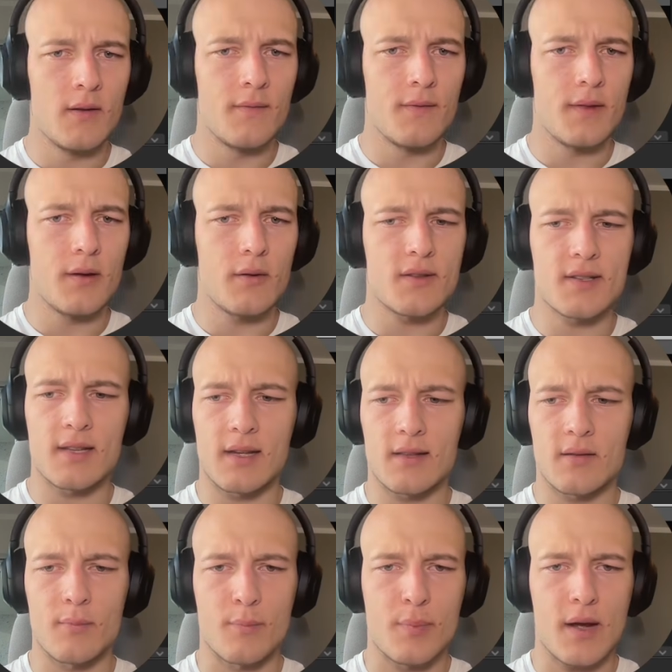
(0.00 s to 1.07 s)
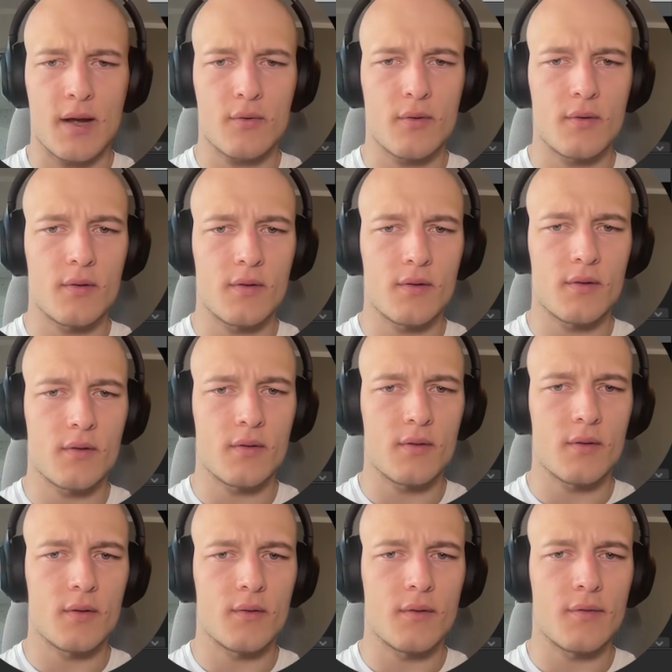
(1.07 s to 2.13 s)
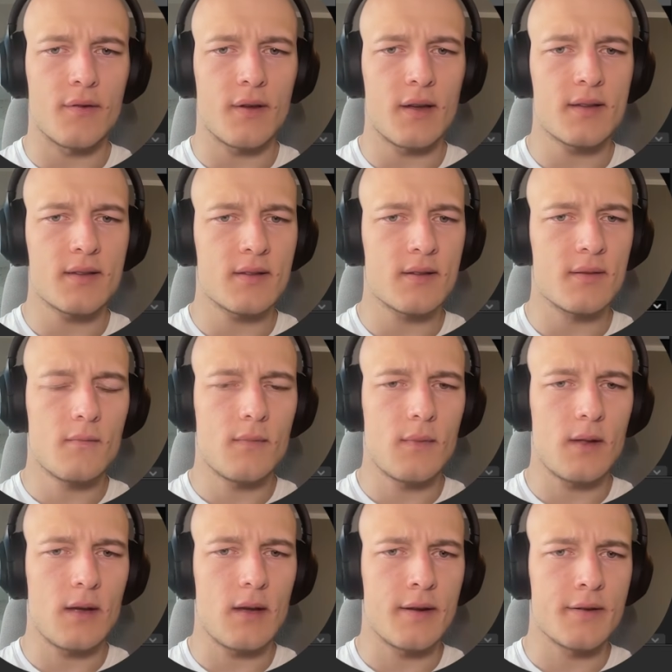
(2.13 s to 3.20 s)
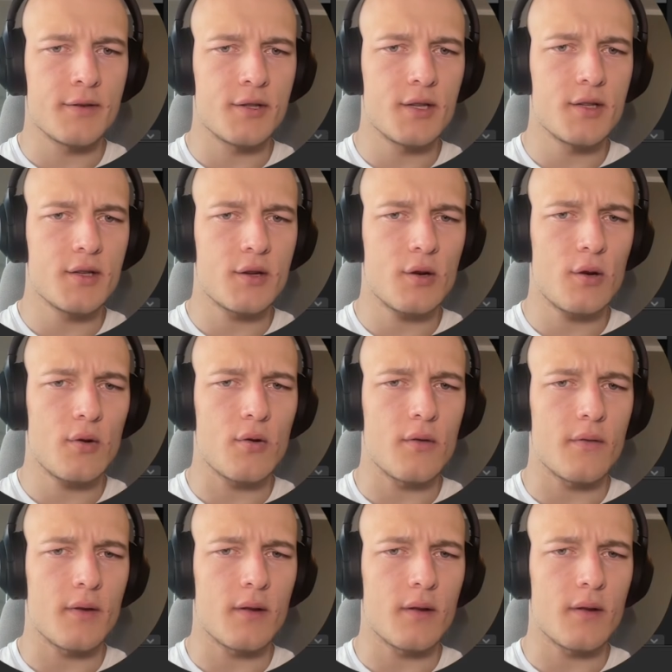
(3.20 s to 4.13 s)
Now let's select the background of the face and change the color of it.